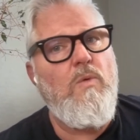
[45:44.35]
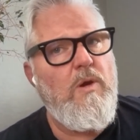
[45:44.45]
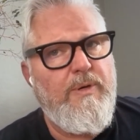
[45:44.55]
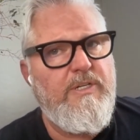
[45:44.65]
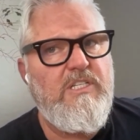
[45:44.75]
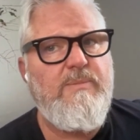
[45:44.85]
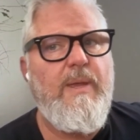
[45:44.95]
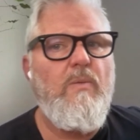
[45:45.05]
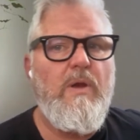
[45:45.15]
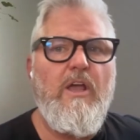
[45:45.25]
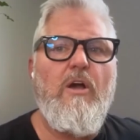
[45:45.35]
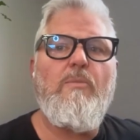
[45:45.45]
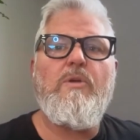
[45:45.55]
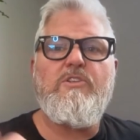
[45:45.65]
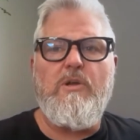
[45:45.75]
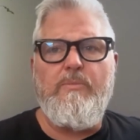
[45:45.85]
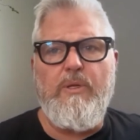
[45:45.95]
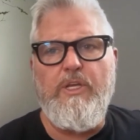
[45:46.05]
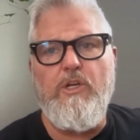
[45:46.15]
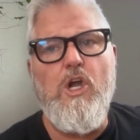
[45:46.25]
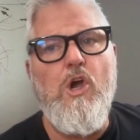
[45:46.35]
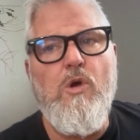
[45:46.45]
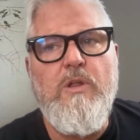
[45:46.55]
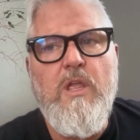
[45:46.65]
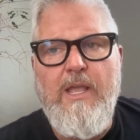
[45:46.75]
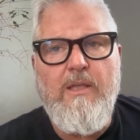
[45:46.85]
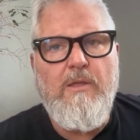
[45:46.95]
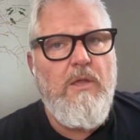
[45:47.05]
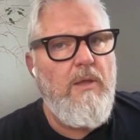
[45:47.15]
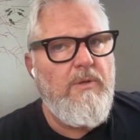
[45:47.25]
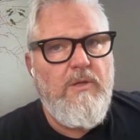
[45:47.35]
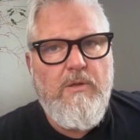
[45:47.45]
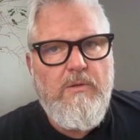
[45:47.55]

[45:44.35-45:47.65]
want to participate, want to help, want to start building your own and